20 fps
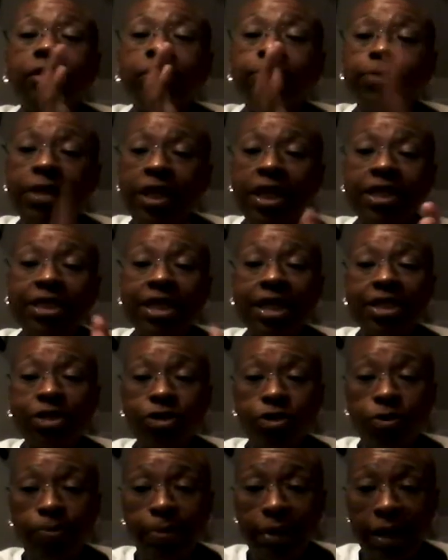because I
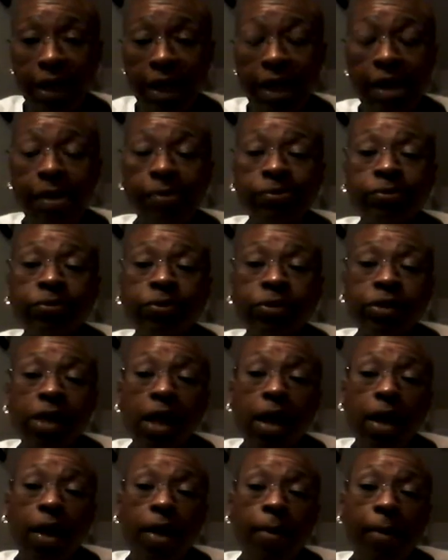supinate,
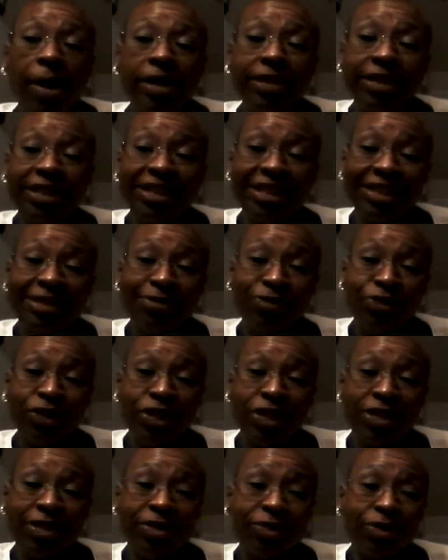um, I did some
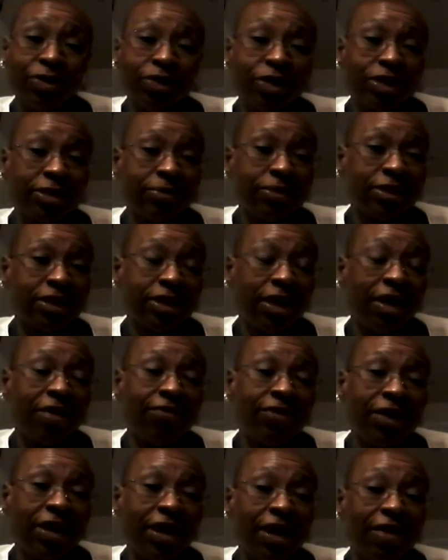research on some
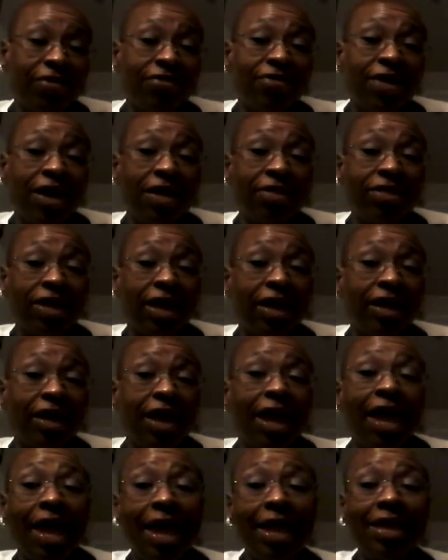stuff and I found that
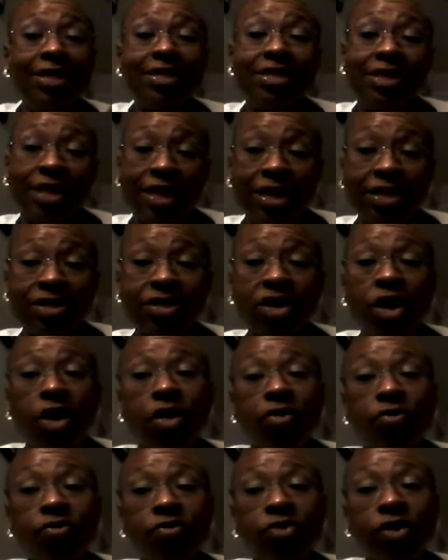Asics
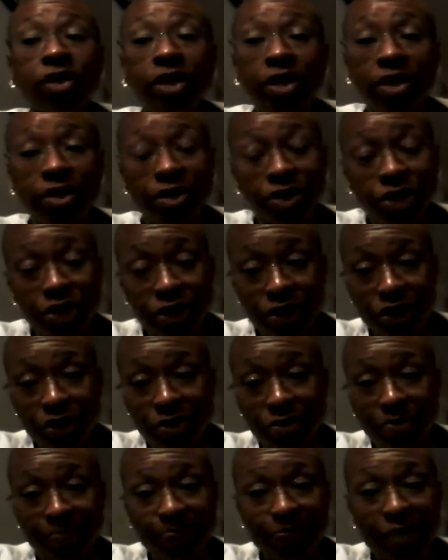are a really good
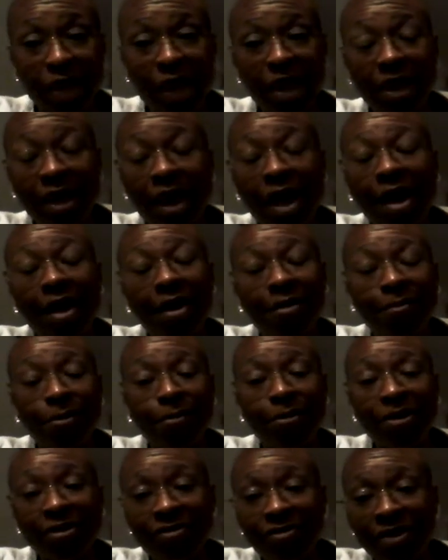shoe. And I am a
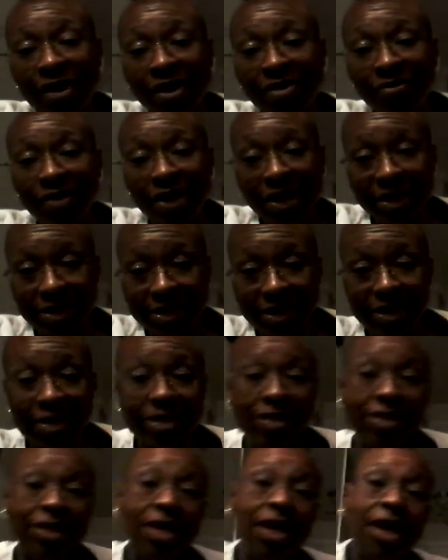big fan of
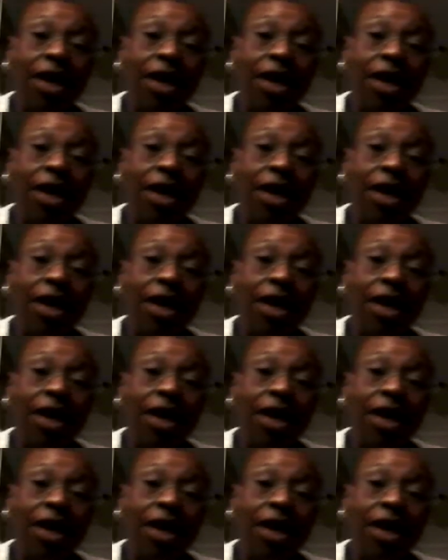Asics.